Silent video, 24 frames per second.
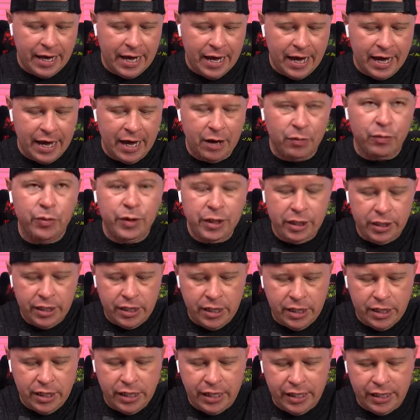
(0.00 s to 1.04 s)
Uh,
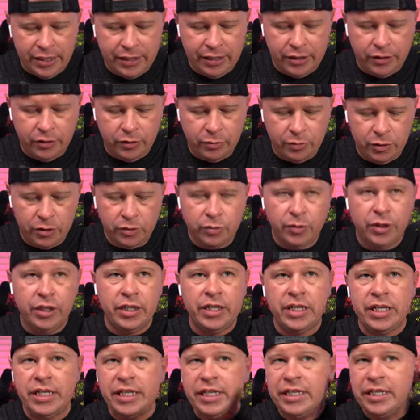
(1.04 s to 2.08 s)
really easy, oops,
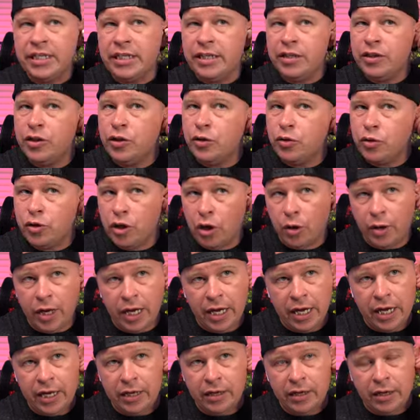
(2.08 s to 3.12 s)
really easy to go
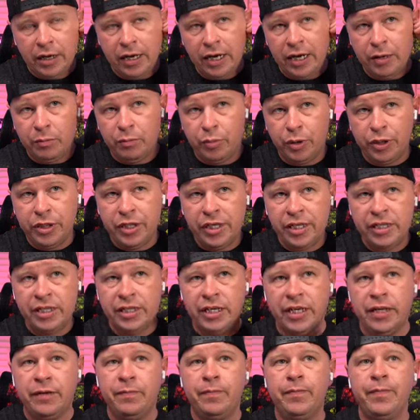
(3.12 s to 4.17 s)
ahead and put these
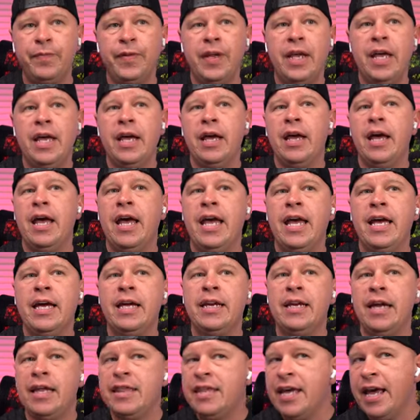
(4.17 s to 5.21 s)
in.
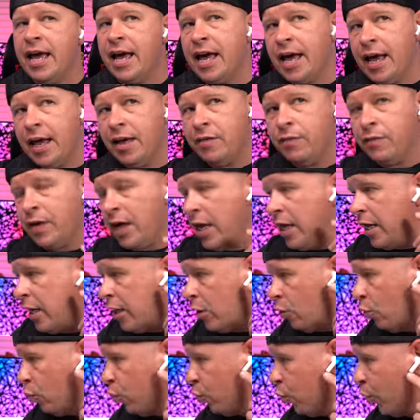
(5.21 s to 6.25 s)
And they have
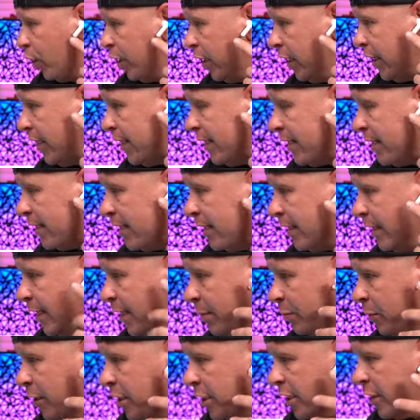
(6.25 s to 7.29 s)
a really
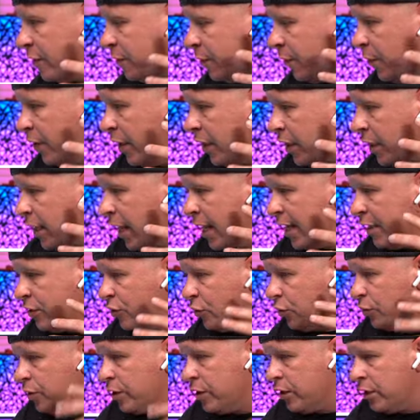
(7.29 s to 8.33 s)
seamless fit,
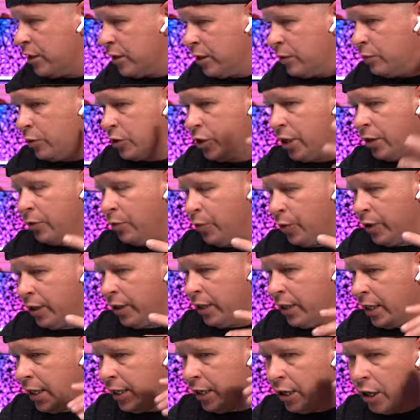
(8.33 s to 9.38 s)
as you can see, which I
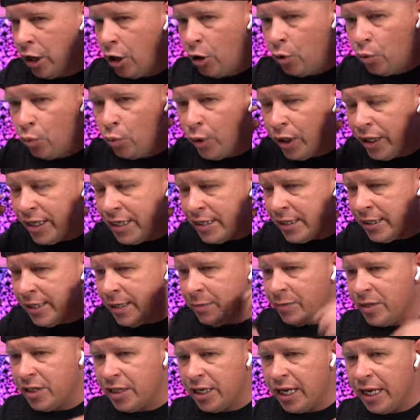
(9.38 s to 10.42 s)
really like really
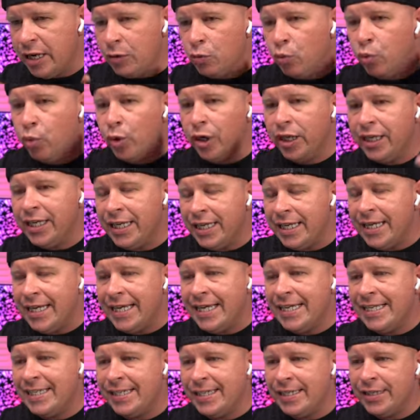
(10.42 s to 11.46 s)
seamless and really
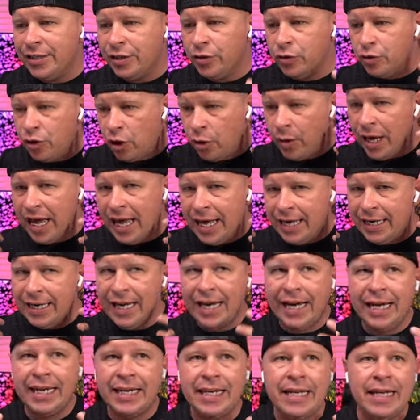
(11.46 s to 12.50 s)
easy to go ahead
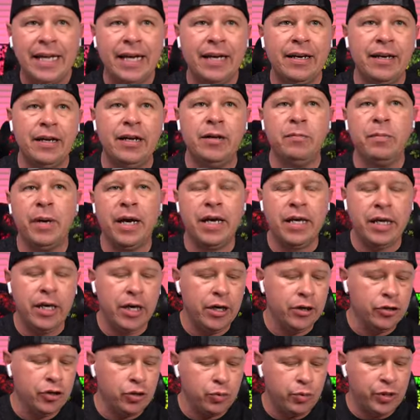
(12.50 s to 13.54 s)
and get in my
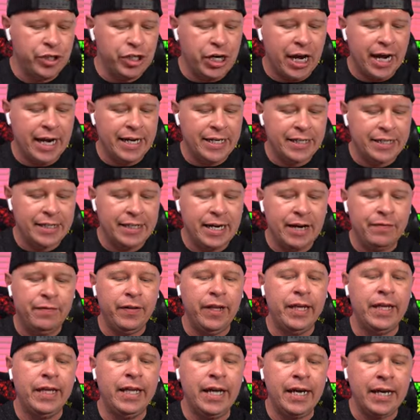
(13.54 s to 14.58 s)
ears, which I
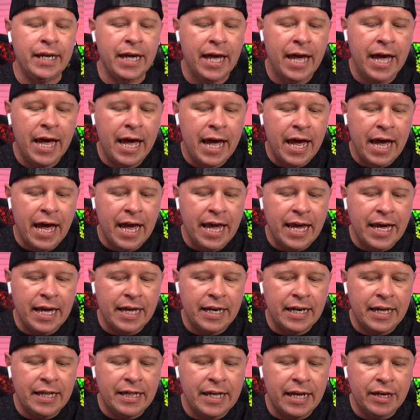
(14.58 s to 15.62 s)
definitely like.
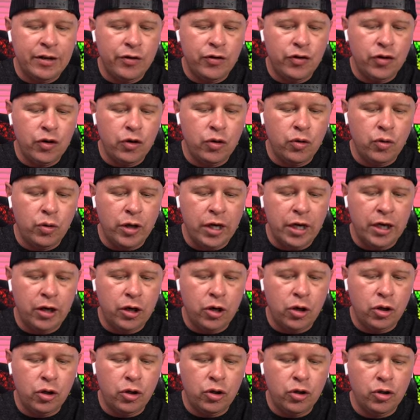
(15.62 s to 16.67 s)
And they do
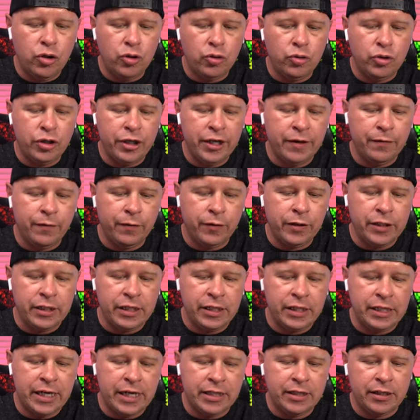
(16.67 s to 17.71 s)
include different
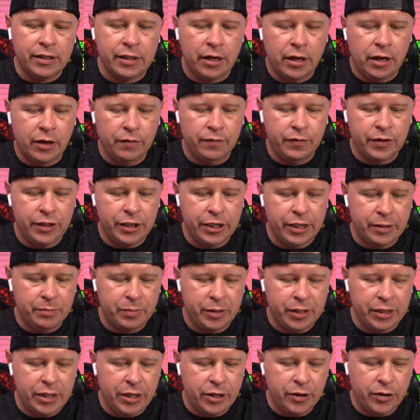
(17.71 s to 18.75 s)
sets of
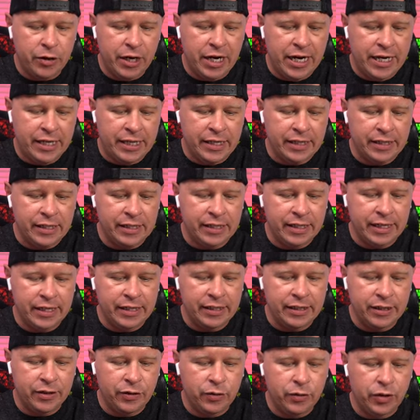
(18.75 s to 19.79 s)
tips here in this
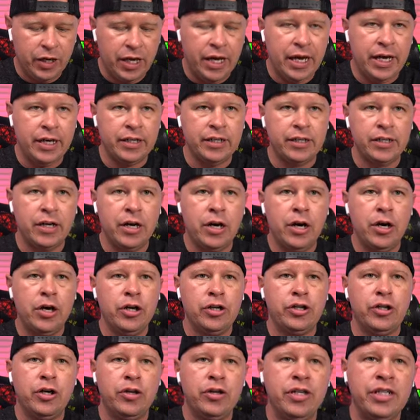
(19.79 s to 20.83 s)
nice little case.
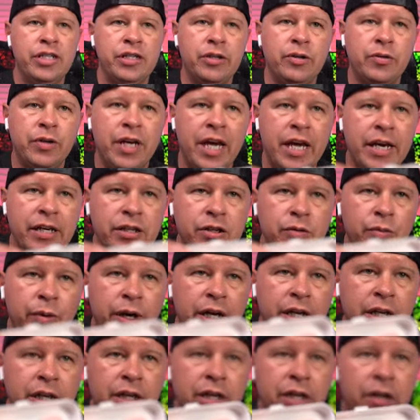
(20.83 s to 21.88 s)
So this little case
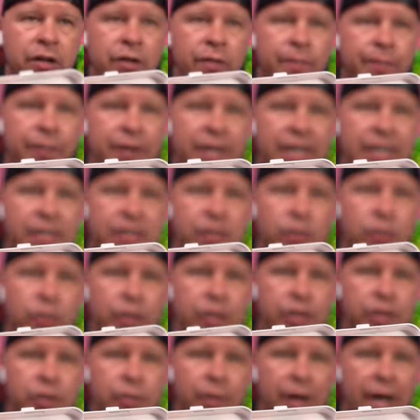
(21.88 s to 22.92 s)
right here is
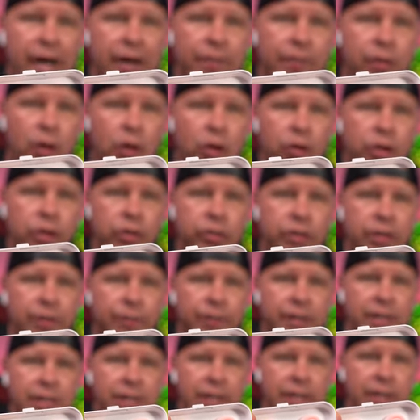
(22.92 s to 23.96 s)
going to have all your
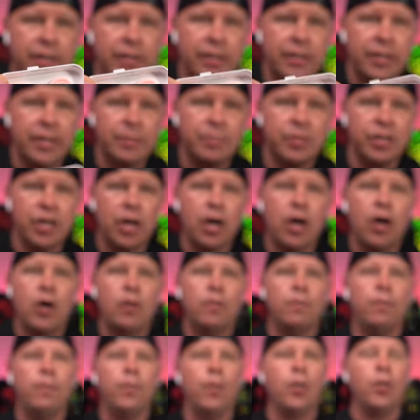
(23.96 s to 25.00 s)
different size tips
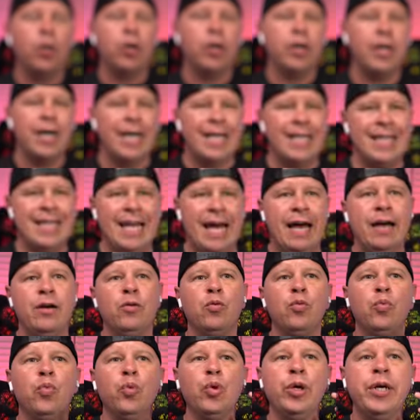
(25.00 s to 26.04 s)
for that
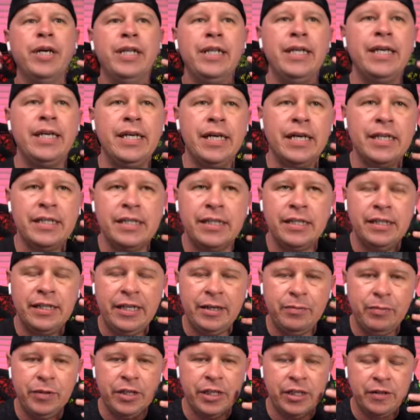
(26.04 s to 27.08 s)
really
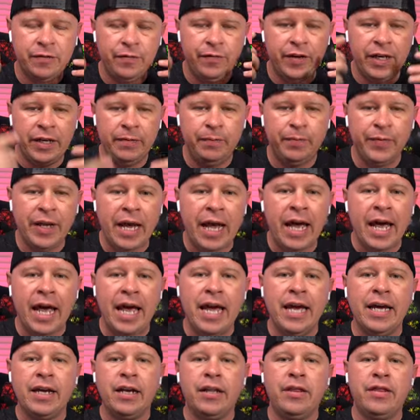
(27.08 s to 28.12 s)
seamless fit.
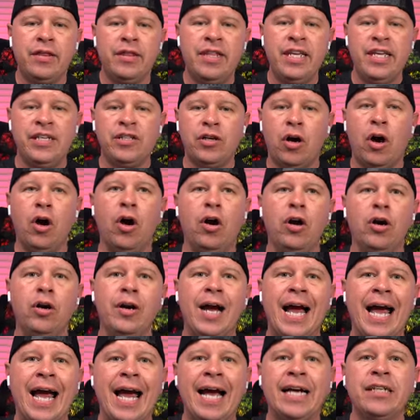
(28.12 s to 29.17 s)
And these
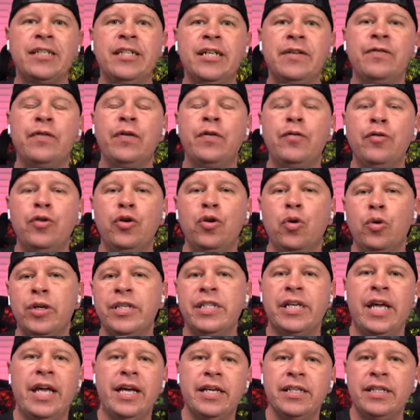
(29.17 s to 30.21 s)
are active
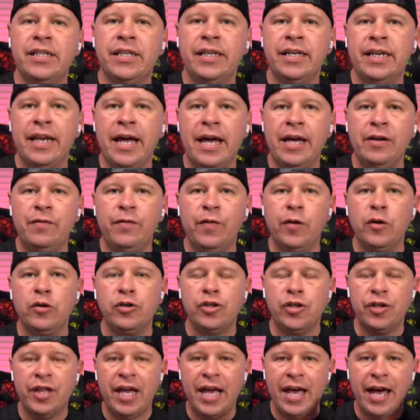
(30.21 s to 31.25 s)
noise canceling
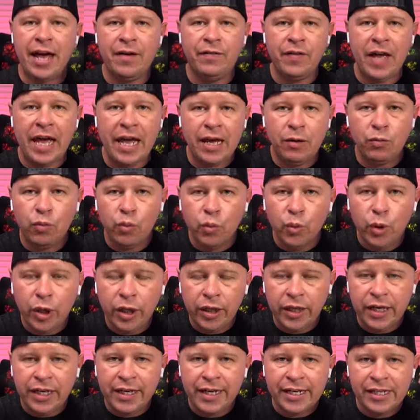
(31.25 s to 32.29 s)
headphones. So they have a
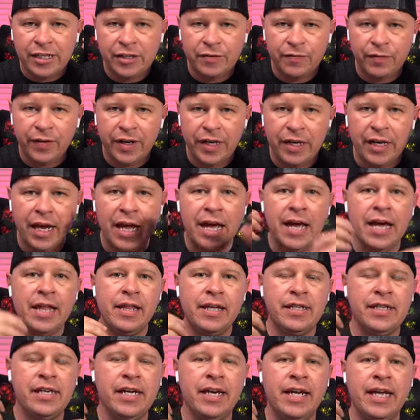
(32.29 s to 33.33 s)
really nice fit
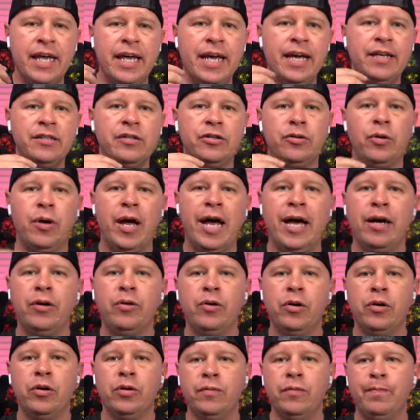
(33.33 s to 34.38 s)
that's gonna cancel
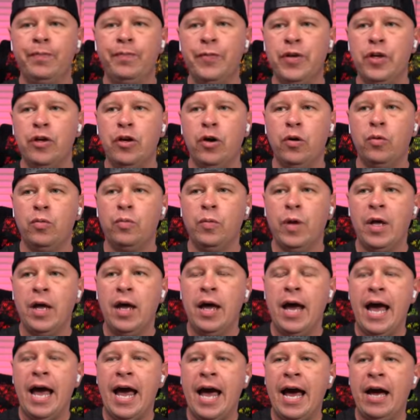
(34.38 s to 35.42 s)
out, you know,
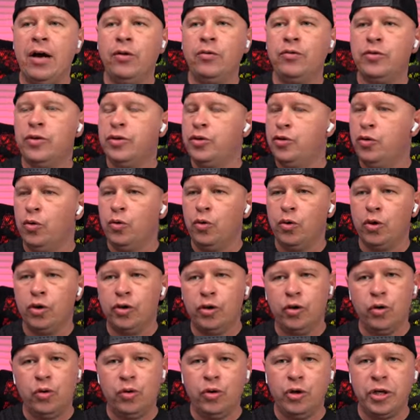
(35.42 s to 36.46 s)
out outdoor
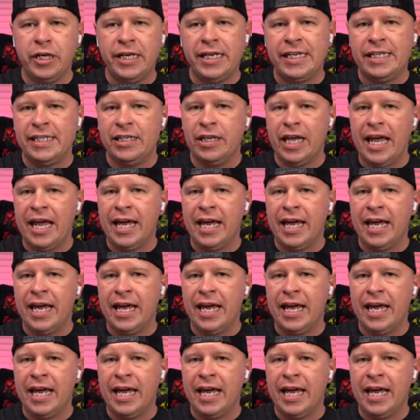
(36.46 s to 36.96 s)
noise.